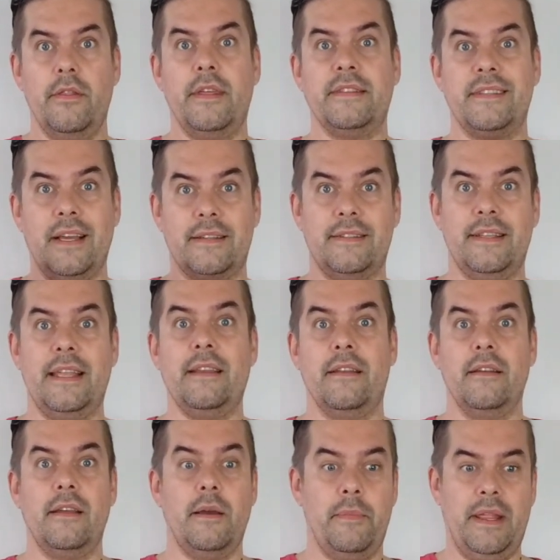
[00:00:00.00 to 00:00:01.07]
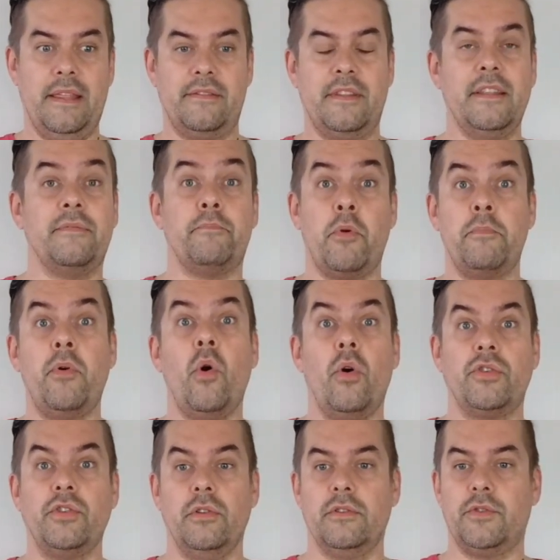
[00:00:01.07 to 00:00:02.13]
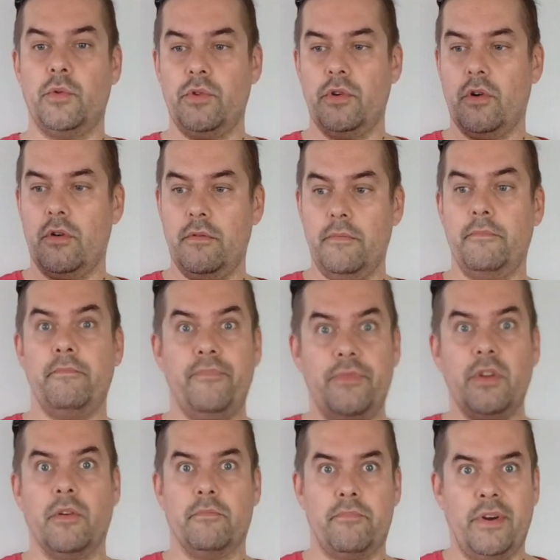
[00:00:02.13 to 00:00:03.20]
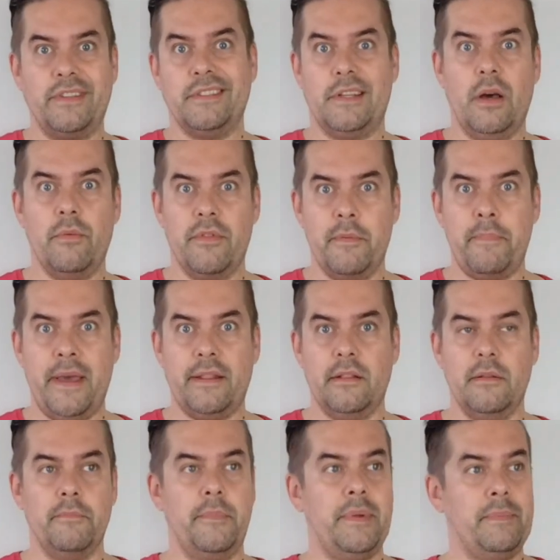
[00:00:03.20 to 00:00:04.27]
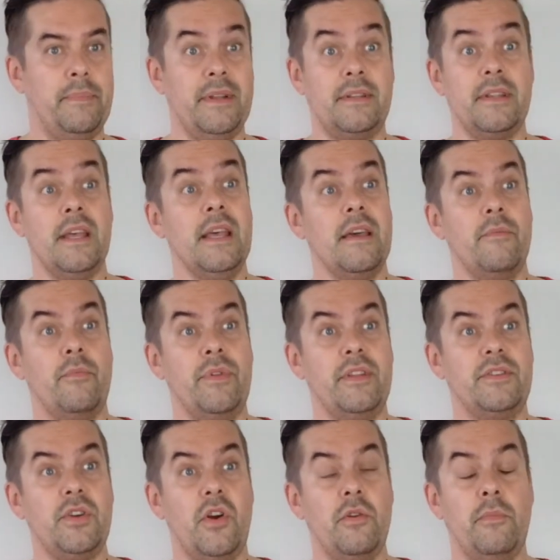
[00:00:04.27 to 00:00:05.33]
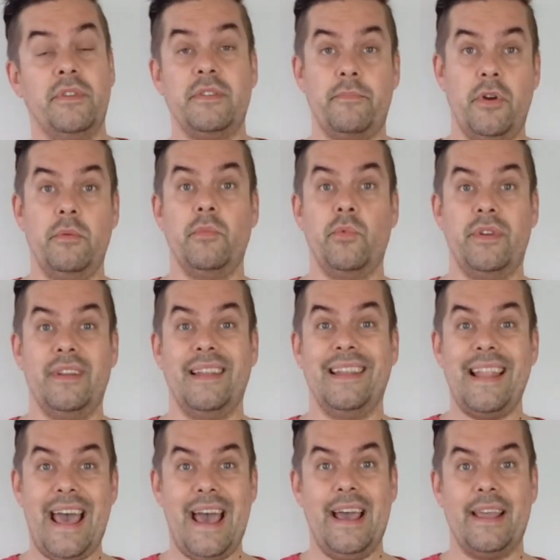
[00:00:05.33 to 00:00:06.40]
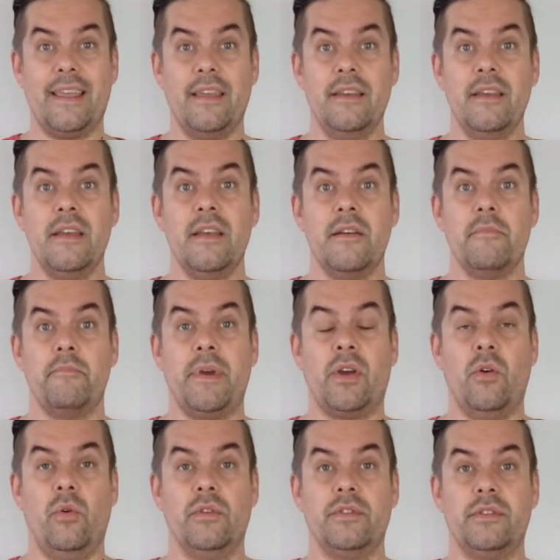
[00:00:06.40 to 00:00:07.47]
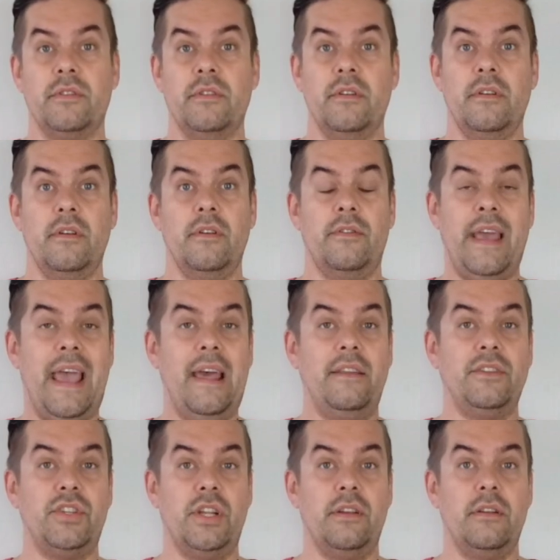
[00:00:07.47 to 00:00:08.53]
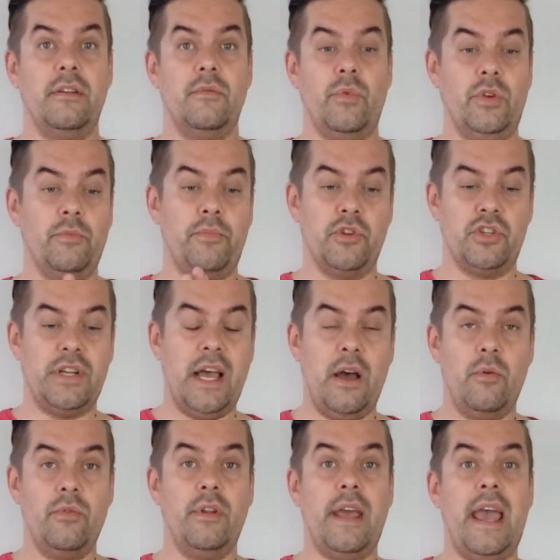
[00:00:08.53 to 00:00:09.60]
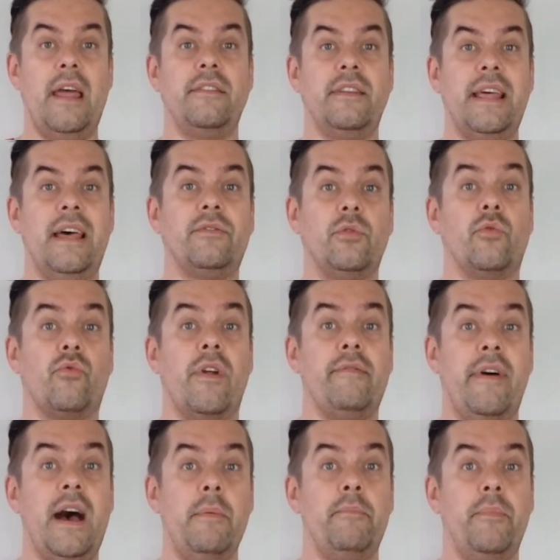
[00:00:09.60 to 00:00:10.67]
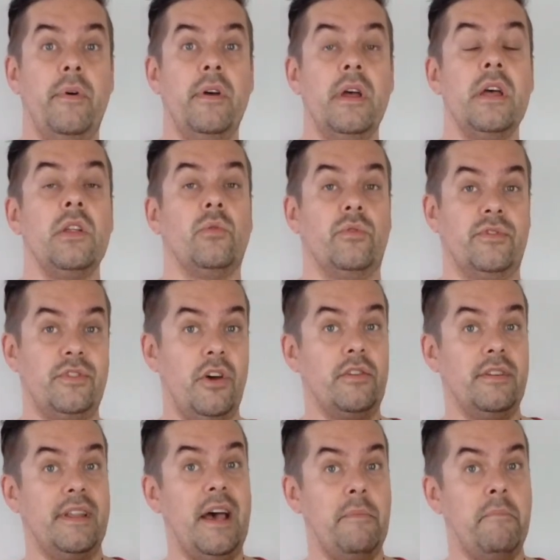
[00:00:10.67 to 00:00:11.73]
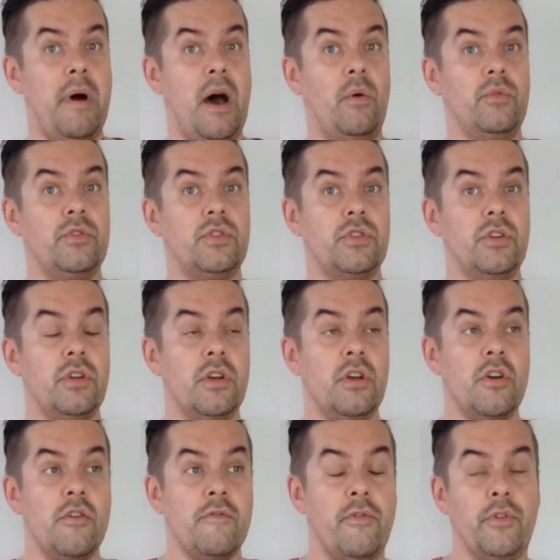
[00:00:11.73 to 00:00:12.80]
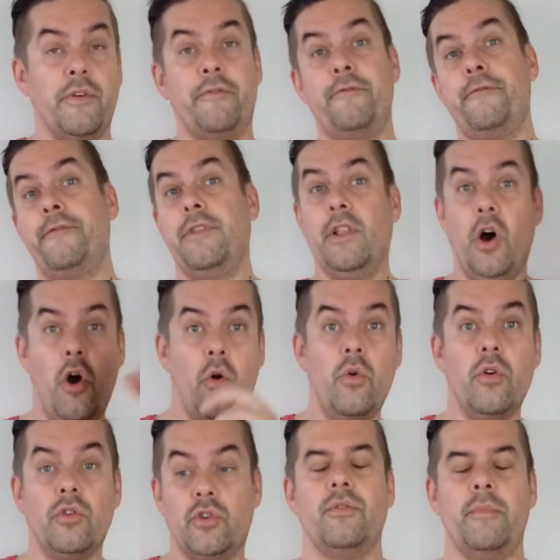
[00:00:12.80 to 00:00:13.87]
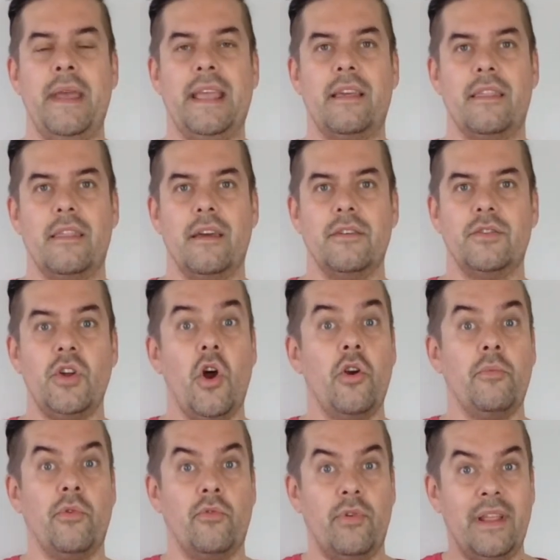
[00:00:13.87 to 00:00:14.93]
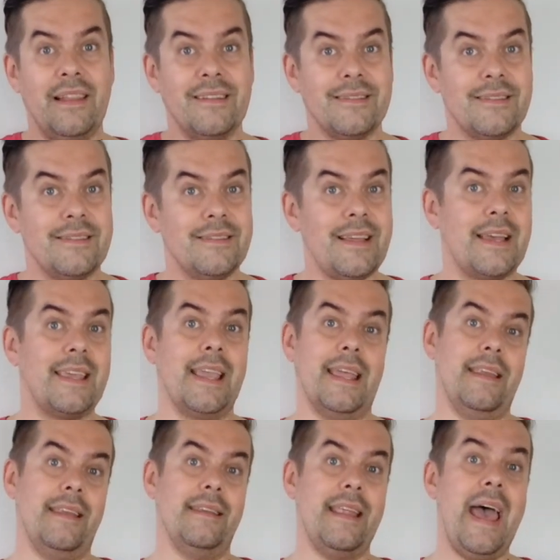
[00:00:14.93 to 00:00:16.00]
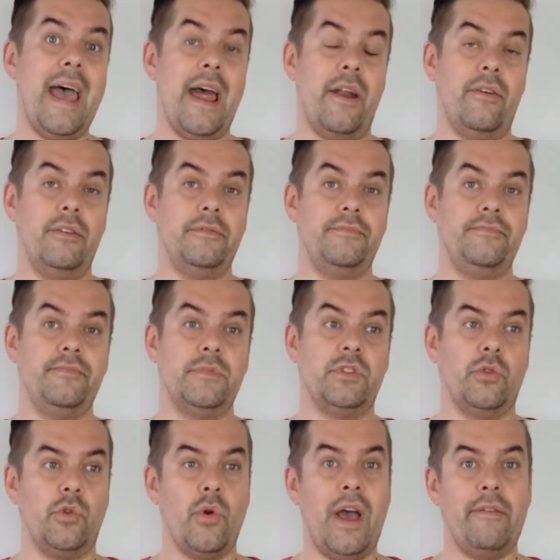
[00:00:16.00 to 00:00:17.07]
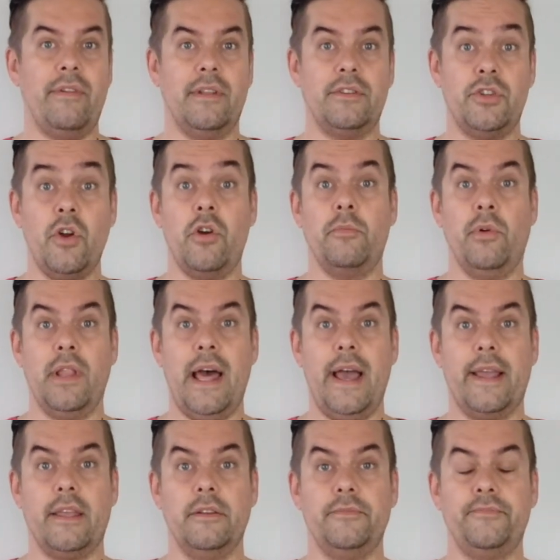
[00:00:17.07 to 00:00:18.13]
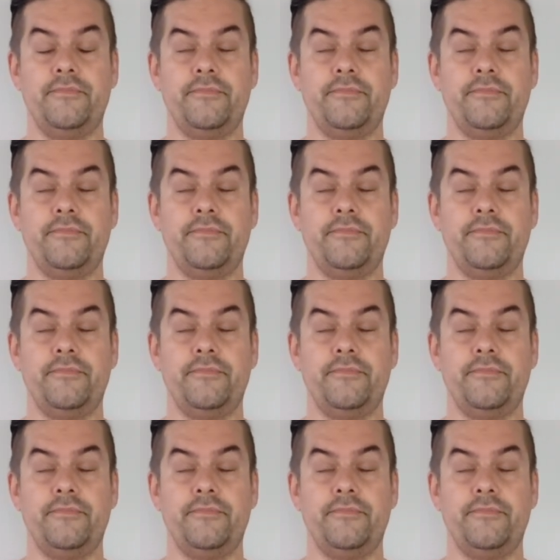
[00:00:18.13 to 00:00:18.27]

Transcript: this sucks in. I mean, it's, it's proportional to your you know pressing down the pedal. But but with the turbo, it's a problem with the lag because the engine, when you push down, engine has to rev up to a certain amount for the flow to make the turbo really sucking in air, so you have a turbo lag.